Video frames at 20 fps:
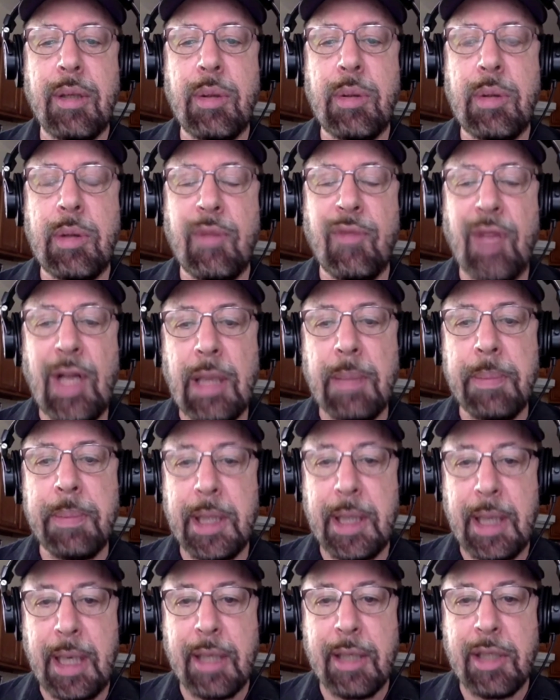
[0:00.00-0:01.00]
to develop
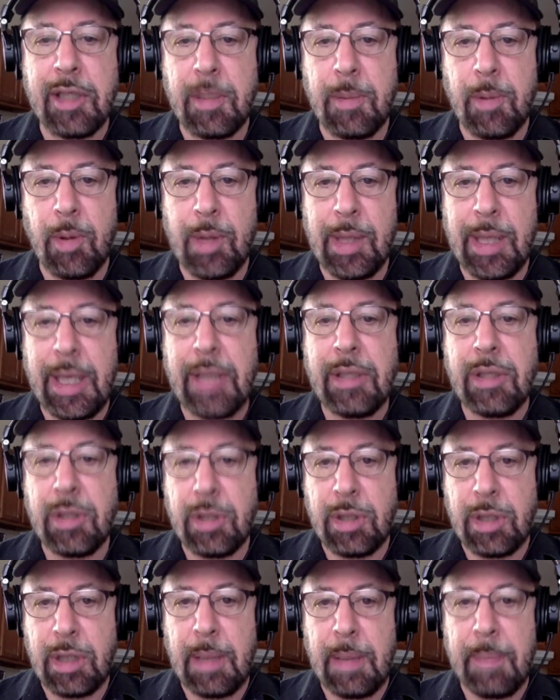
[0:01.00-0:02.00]
the customer
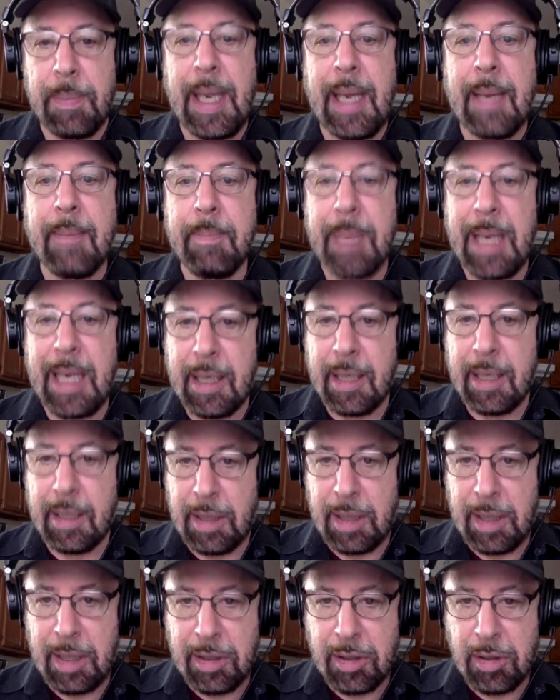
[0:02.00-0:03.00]
relationship and make
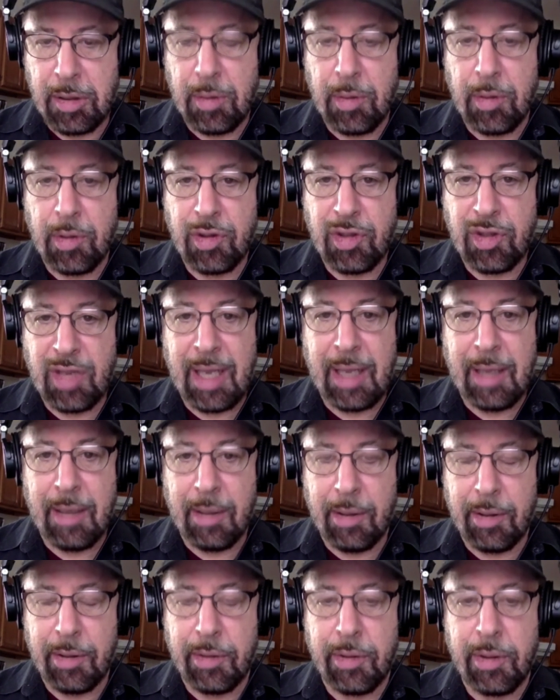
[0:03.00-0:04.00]
additional
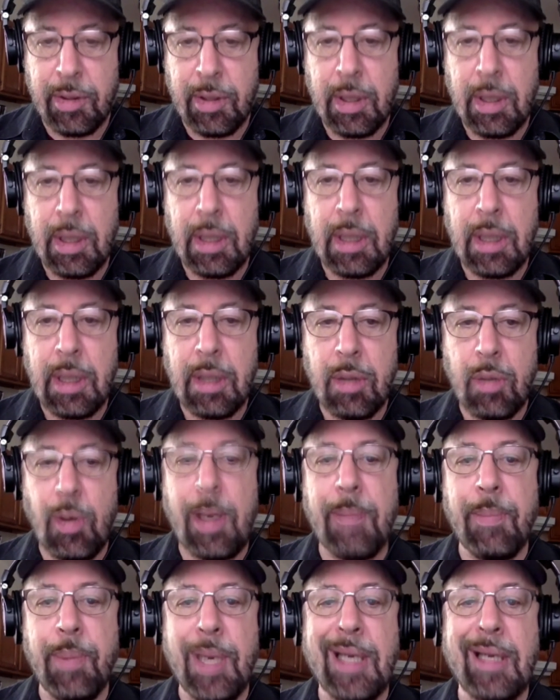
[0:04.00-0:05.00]
sales the
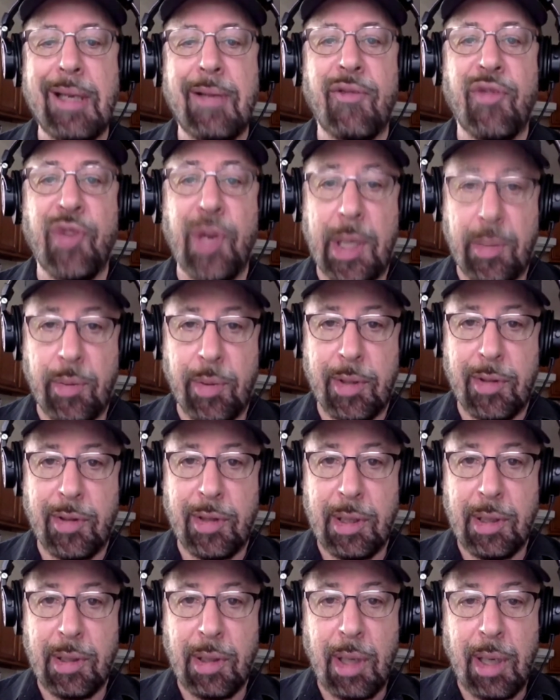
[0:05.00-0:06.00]
way Brandon
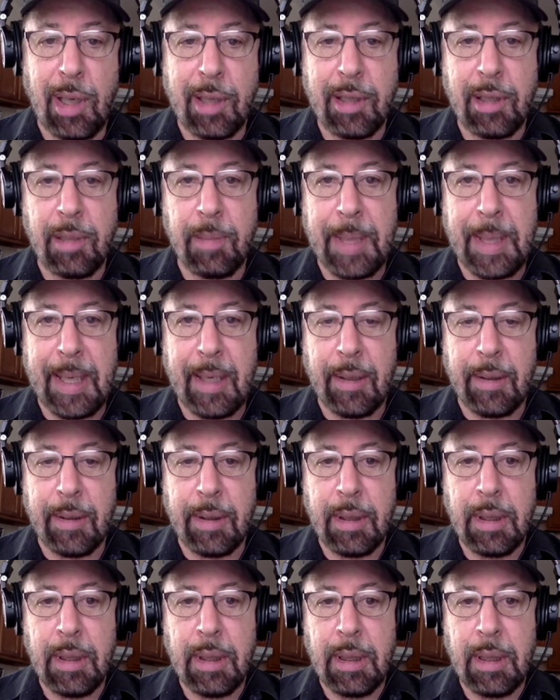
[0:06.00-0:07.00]
Fredrickson talked
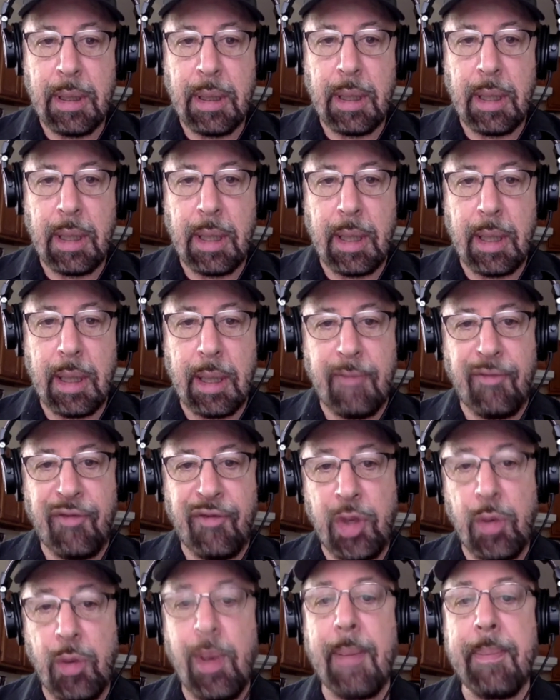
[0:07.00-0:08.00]
about a
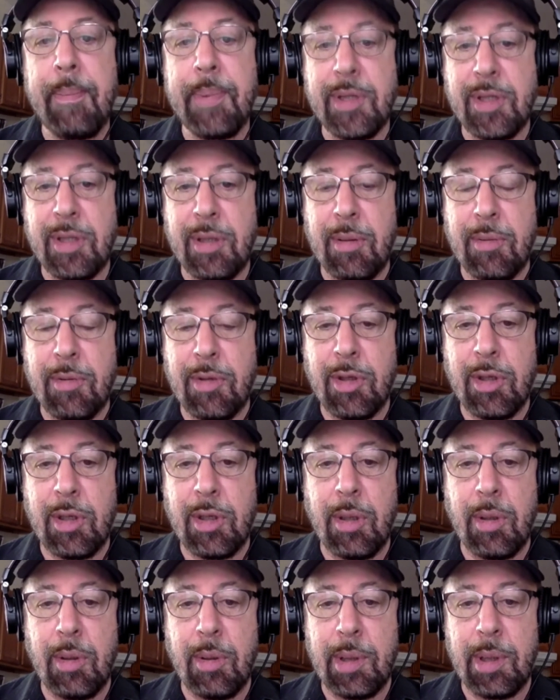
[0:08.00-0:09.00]
few episodes
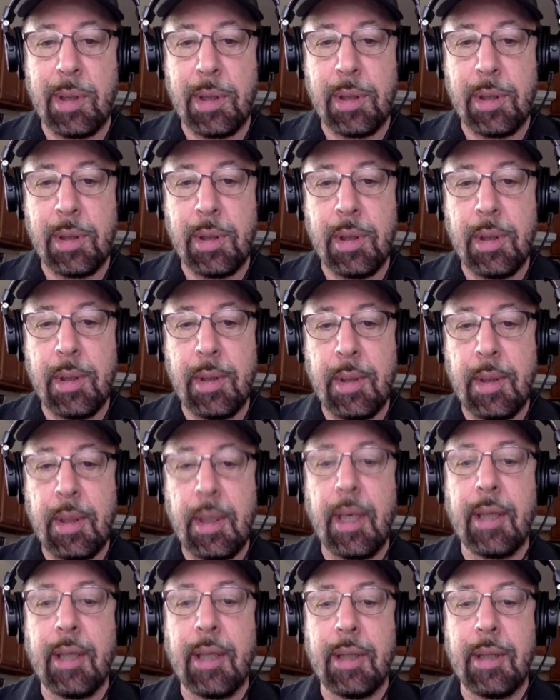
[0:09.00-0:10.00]
ago on the
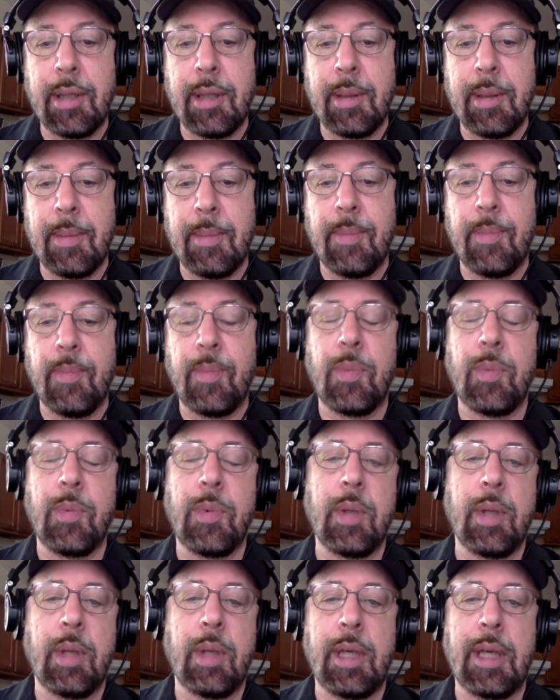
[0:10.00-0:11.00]
on the
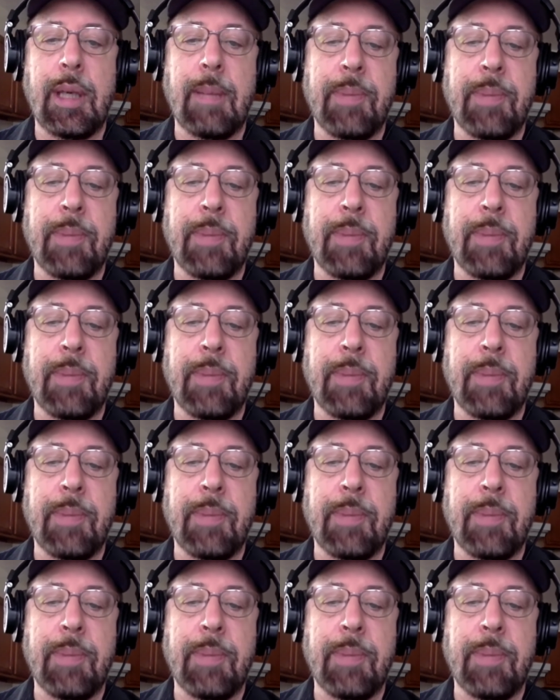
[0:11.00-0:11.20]
uh,